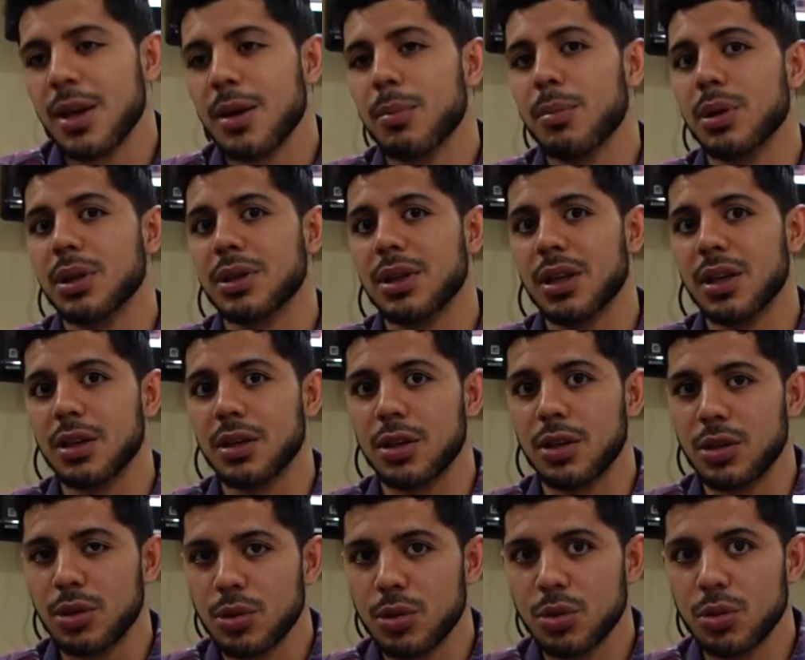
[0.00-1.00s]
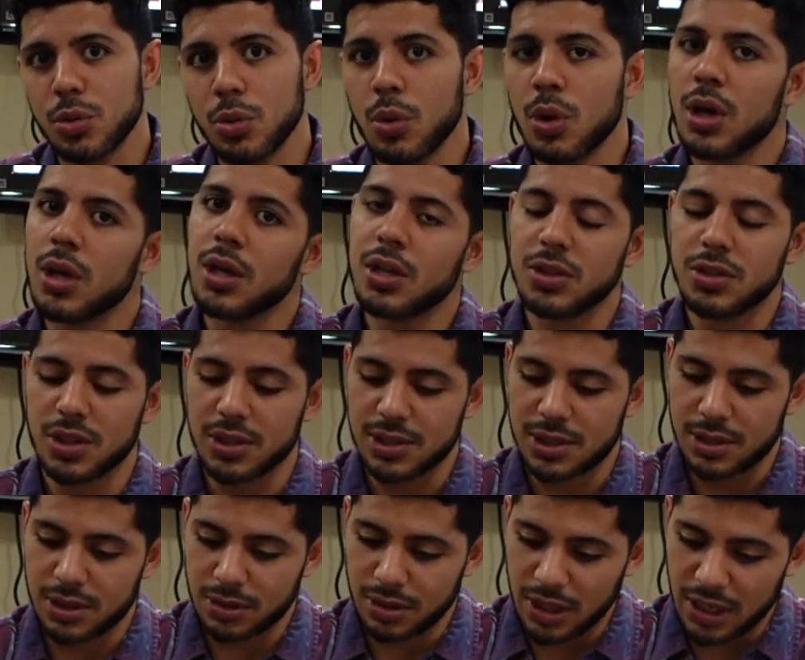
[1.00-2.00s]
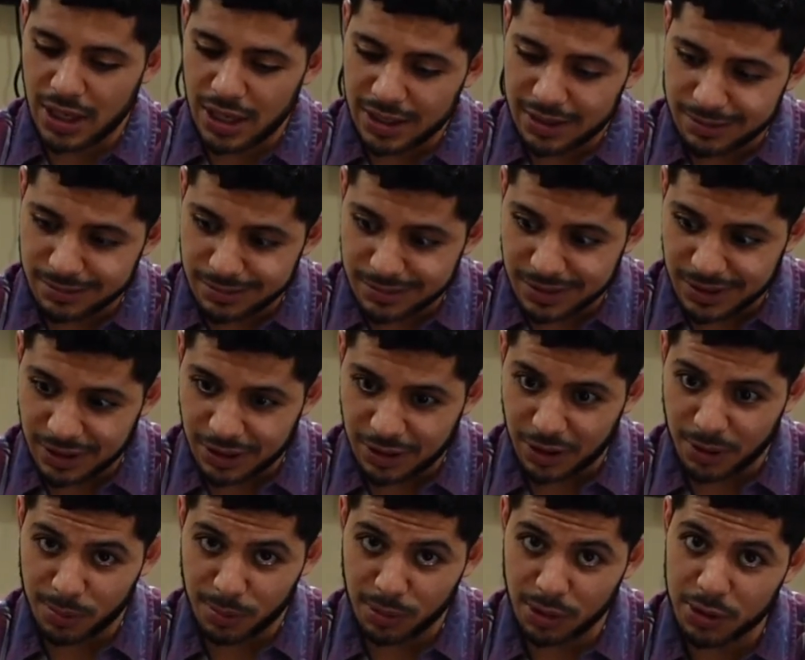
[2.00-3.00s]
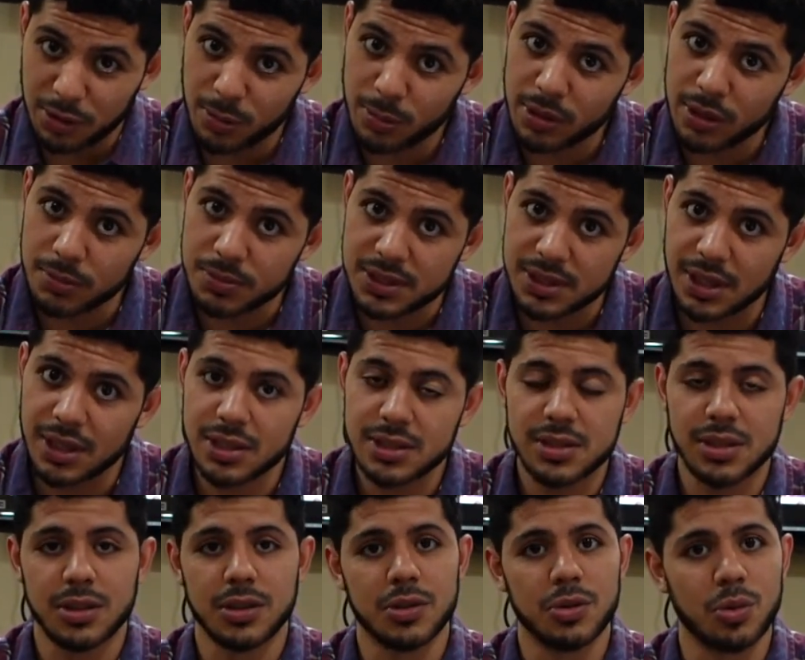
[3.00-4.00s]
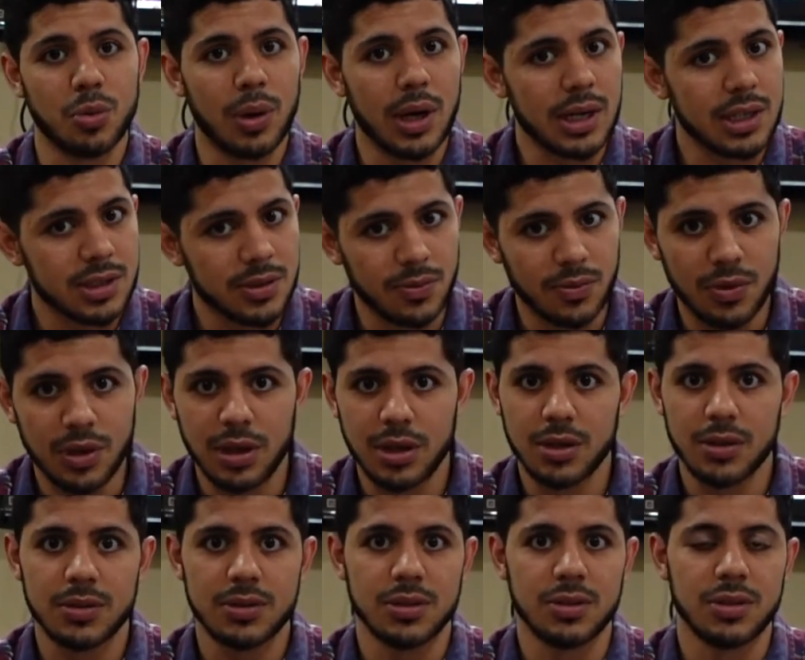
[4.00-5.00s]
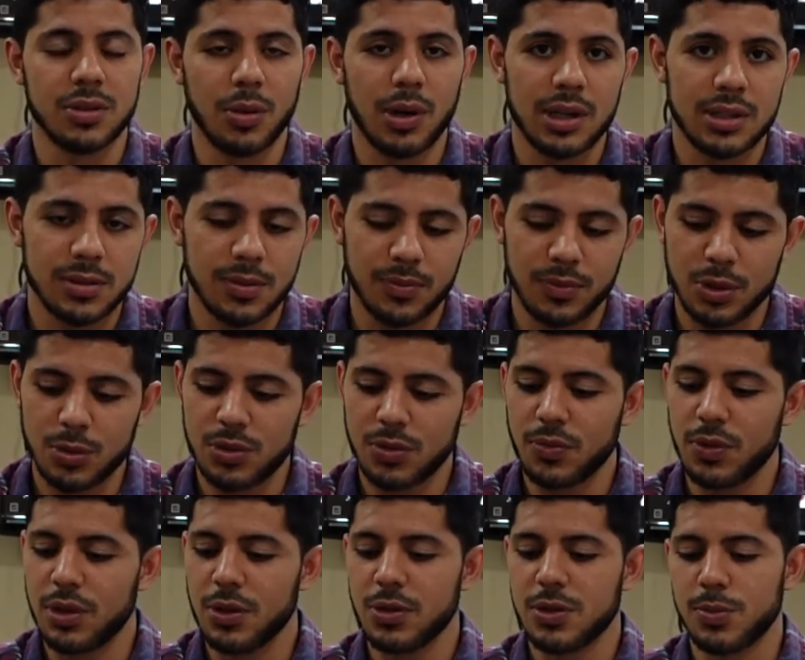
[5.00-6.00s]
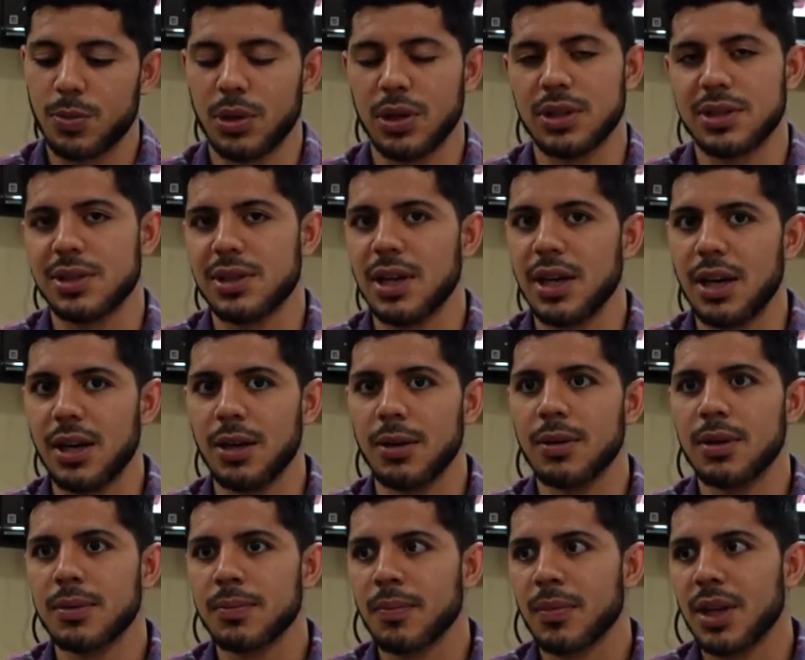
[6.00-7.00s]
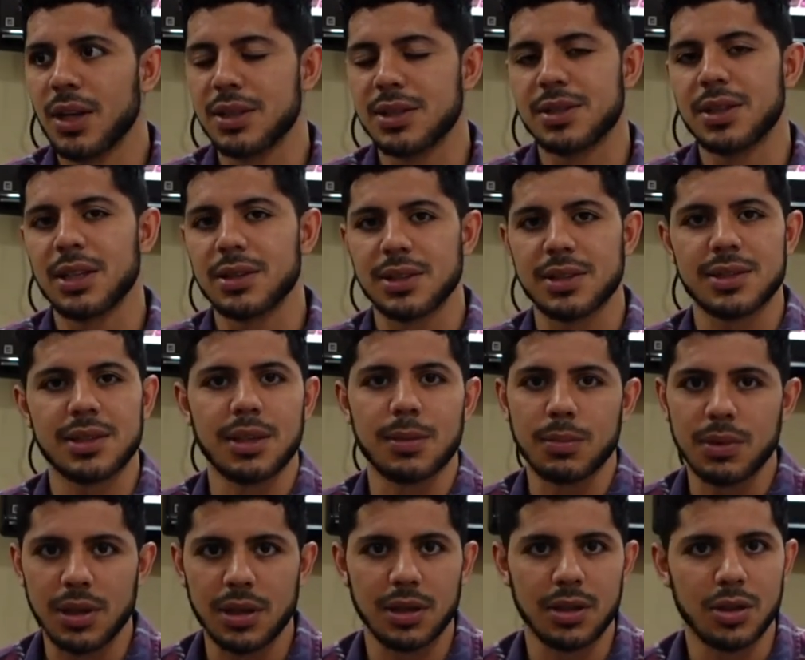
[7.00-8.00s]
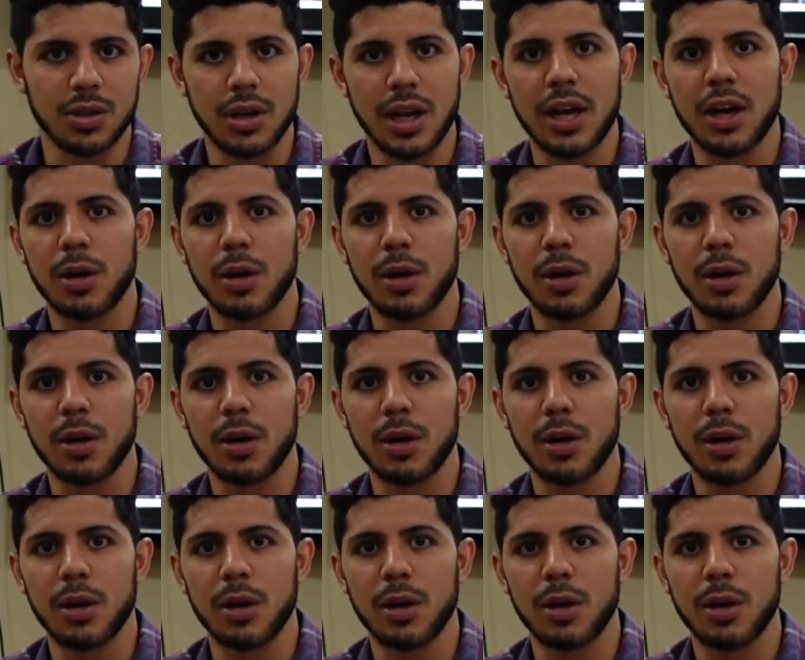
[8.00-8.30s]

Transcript: but then you just are a little bit obsessed and you watch some videos and you watch some YouTube videos, but it's not the same thing. You're not